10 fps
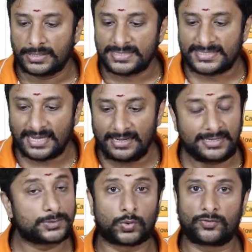Sell
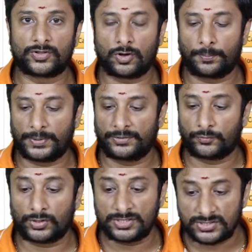is one of the
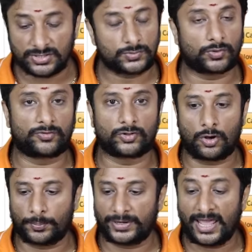component. Registry is one of the
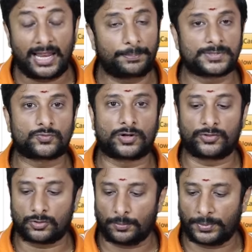component. Help is one of
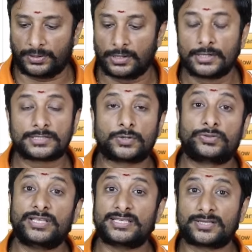the component. So
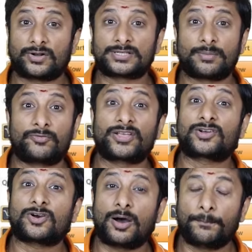these are all some of the
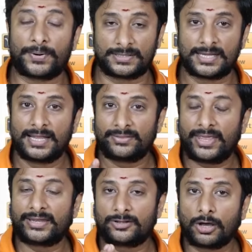components.
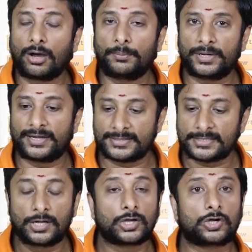They termed it
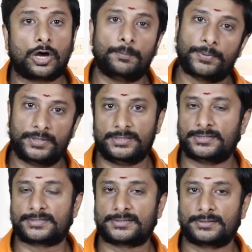as
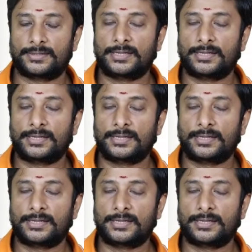components.